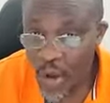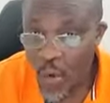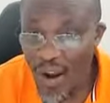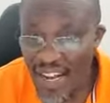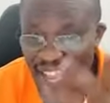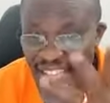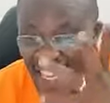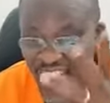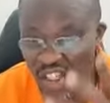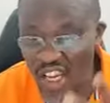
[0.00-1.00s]
When Adam,
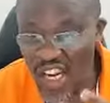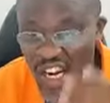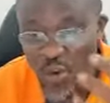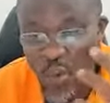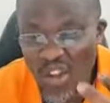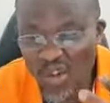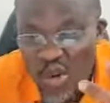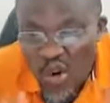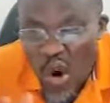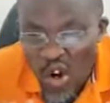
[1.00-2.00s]
eh, what we
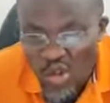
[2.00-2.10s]
call